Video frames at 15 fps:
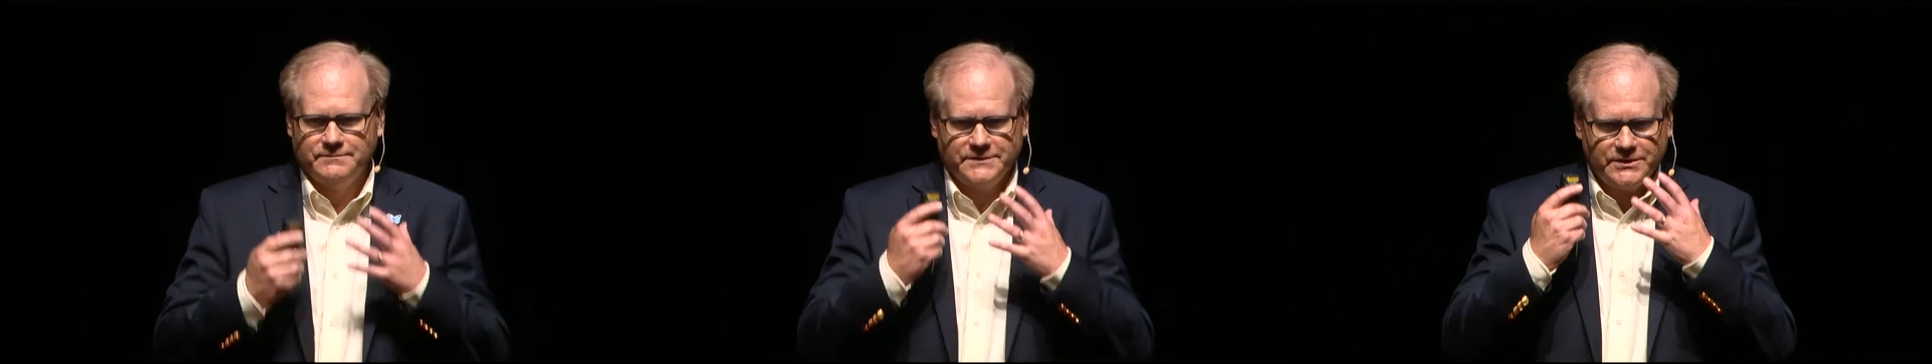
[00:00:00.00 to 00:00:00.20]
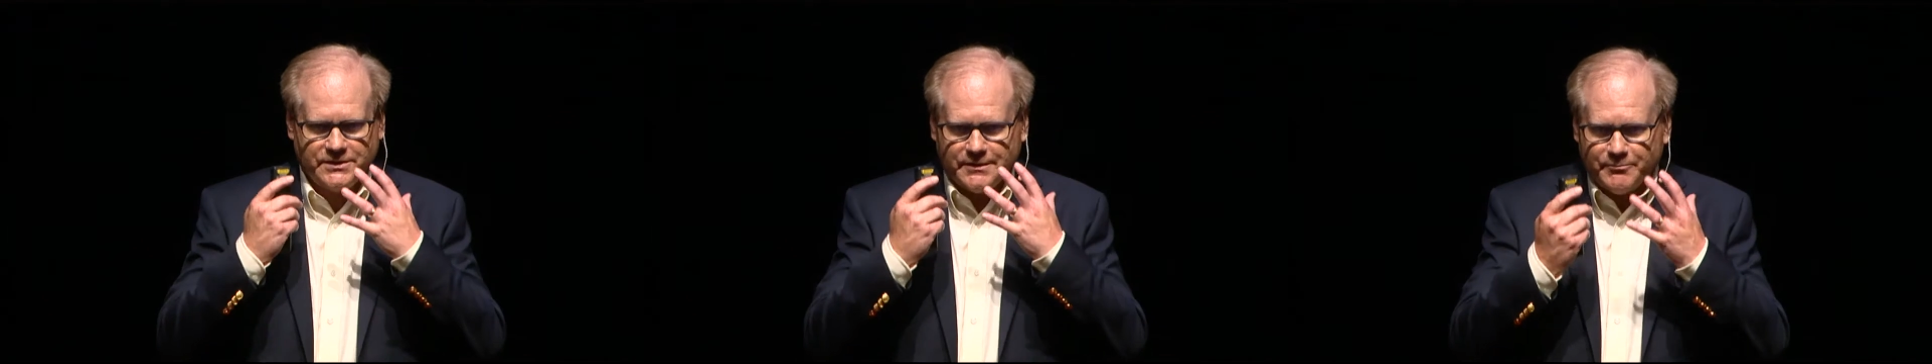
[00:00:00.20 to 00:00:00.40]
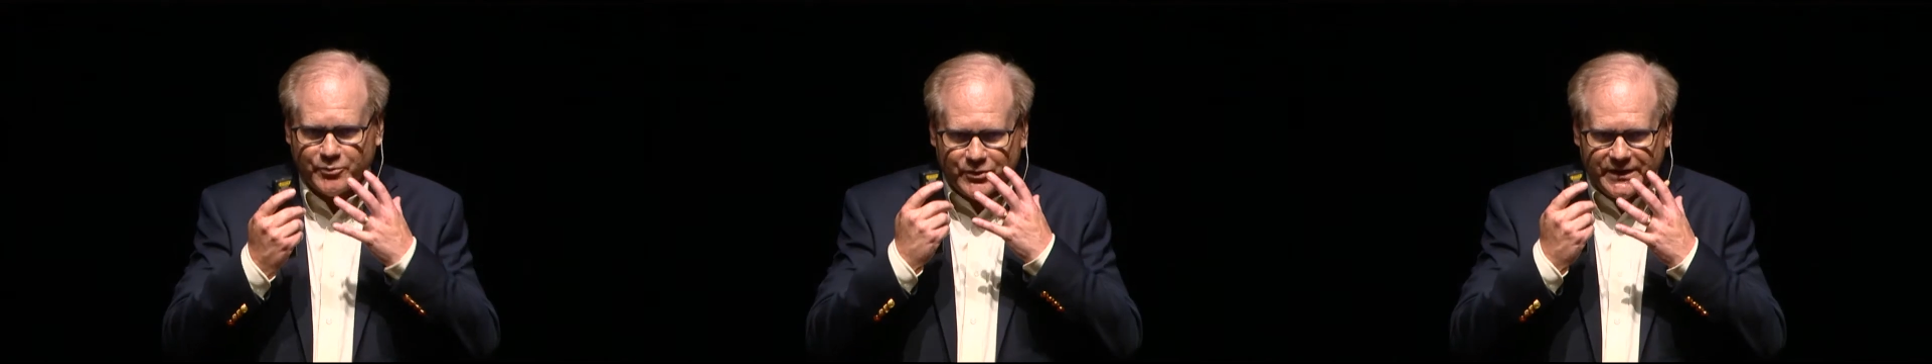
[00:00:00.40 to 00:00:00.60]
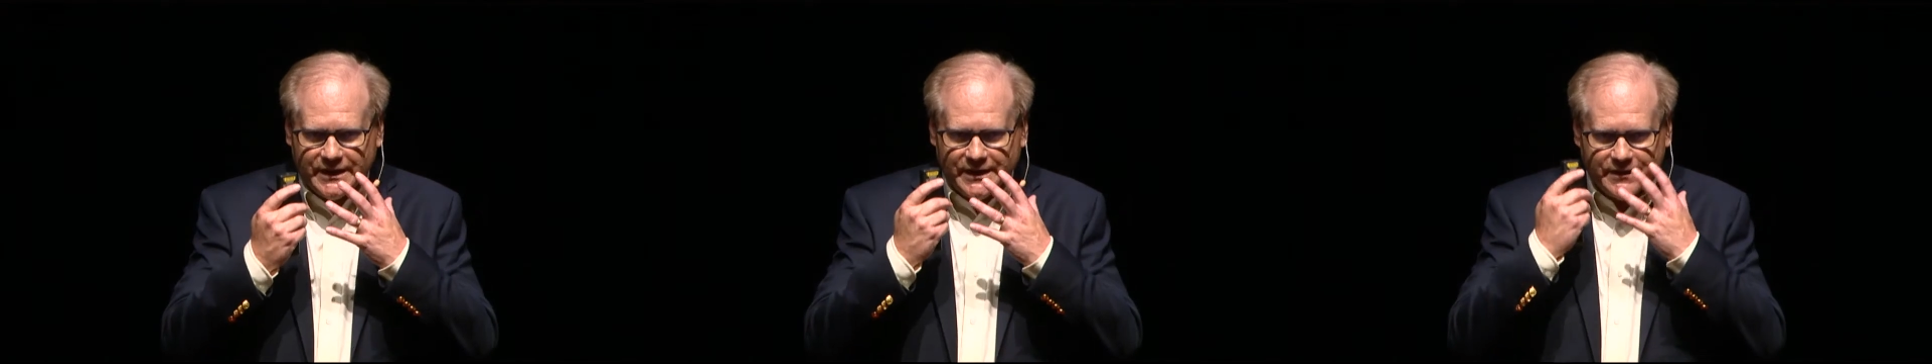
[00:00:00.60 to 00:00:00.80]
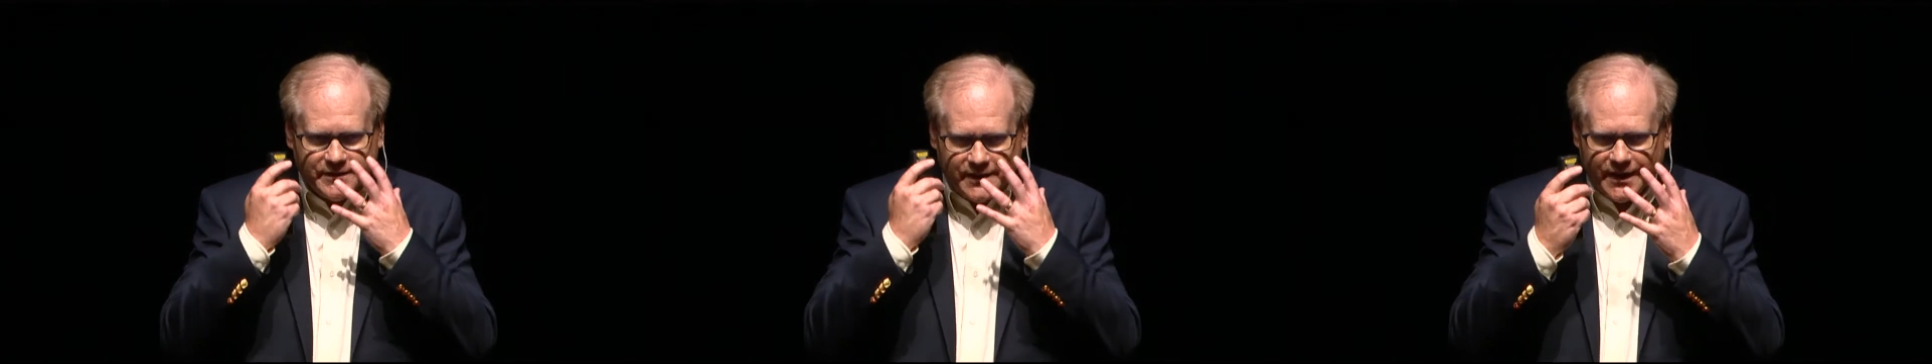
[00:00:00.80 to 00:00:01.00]
She couldn't
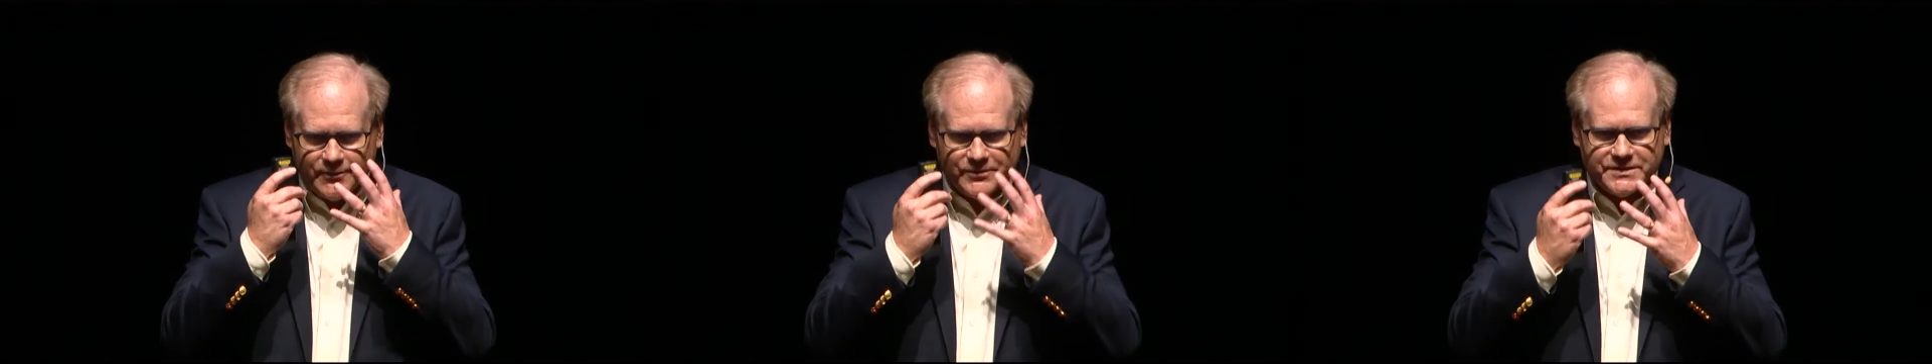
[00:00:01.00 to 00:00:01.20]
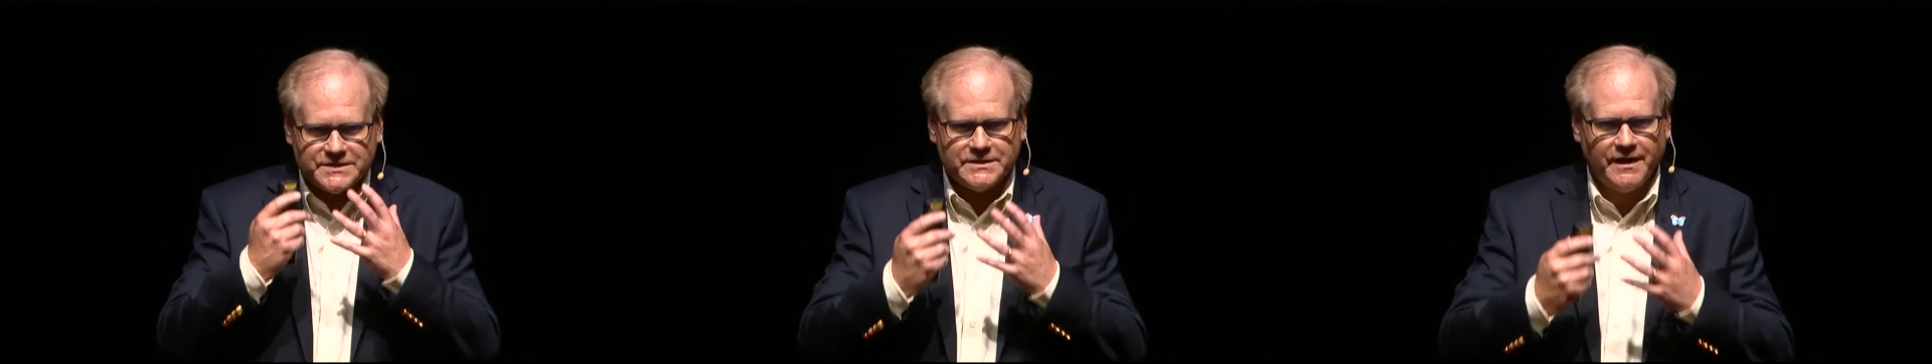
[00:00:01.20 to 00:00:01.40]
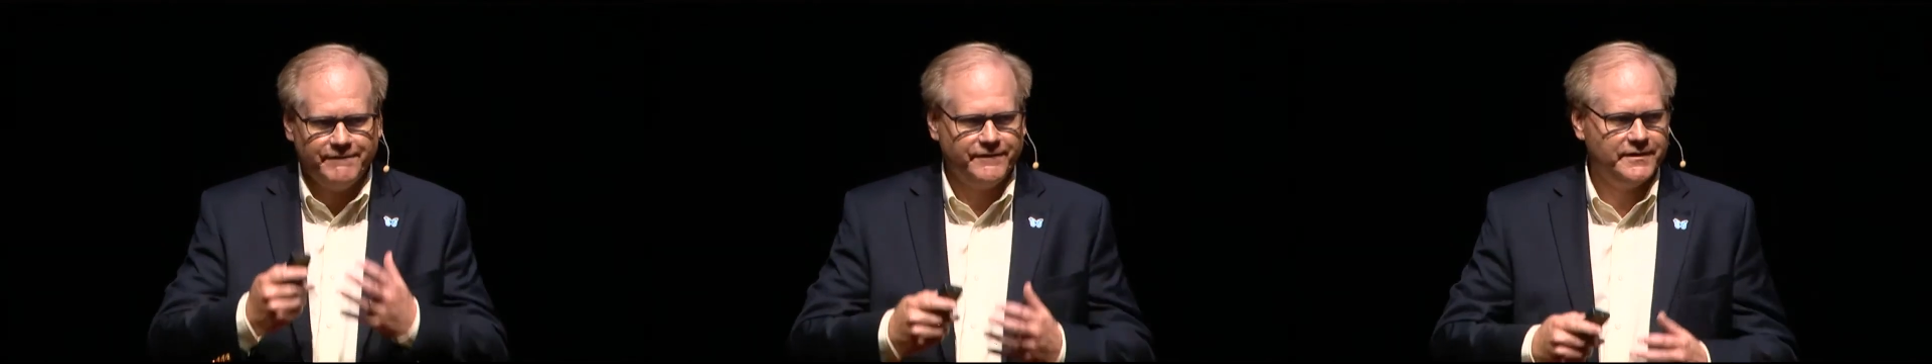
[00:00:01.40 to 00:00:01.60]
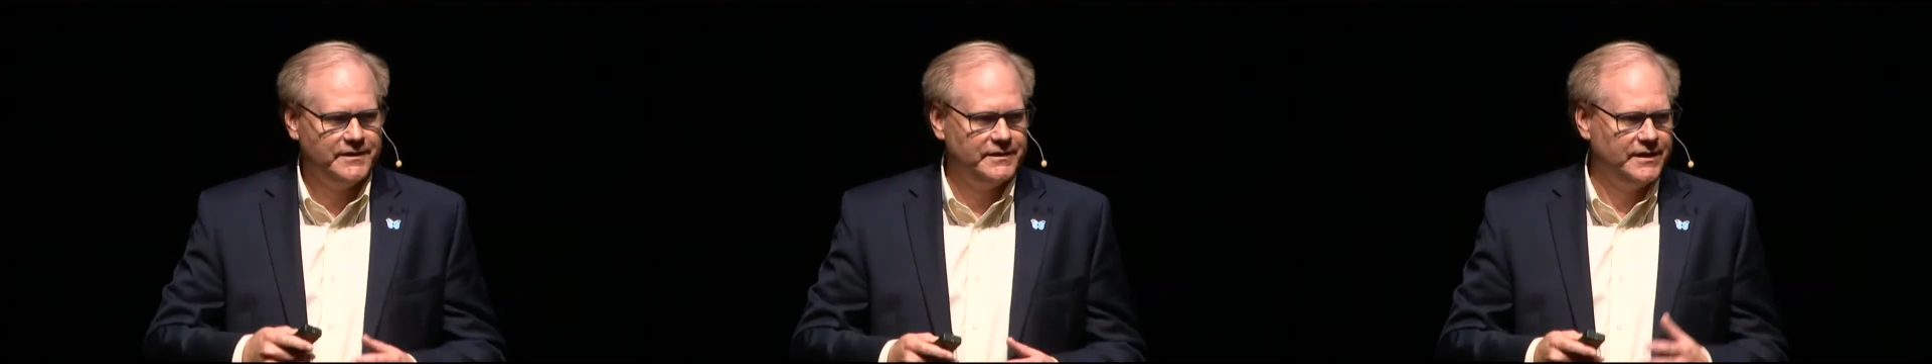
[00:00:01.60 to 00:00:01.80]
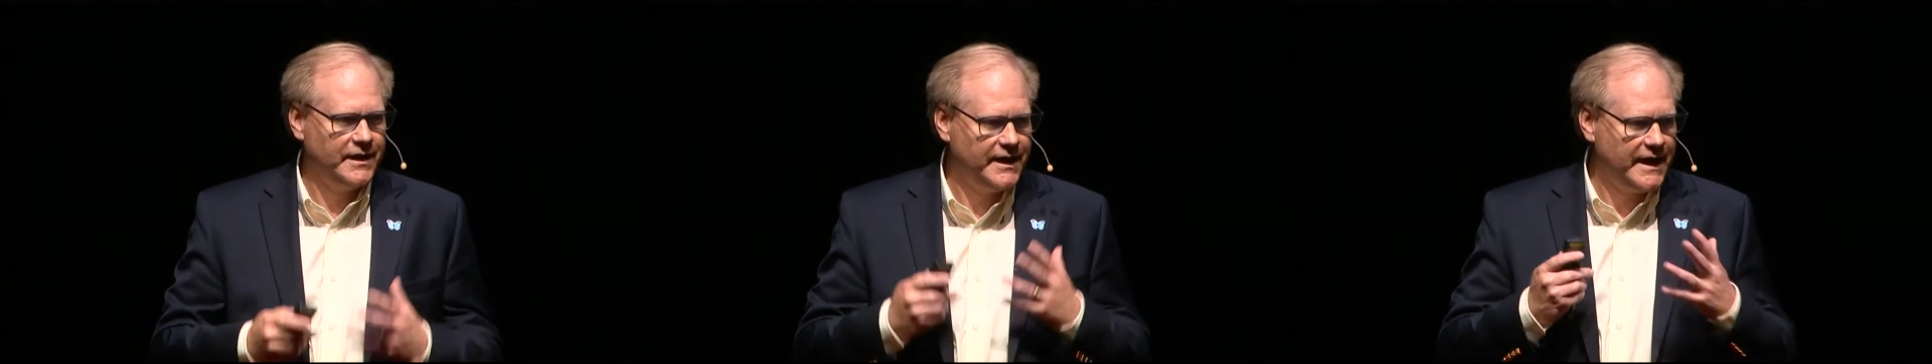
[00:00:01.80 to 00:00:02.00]
breathe, head was stuffy,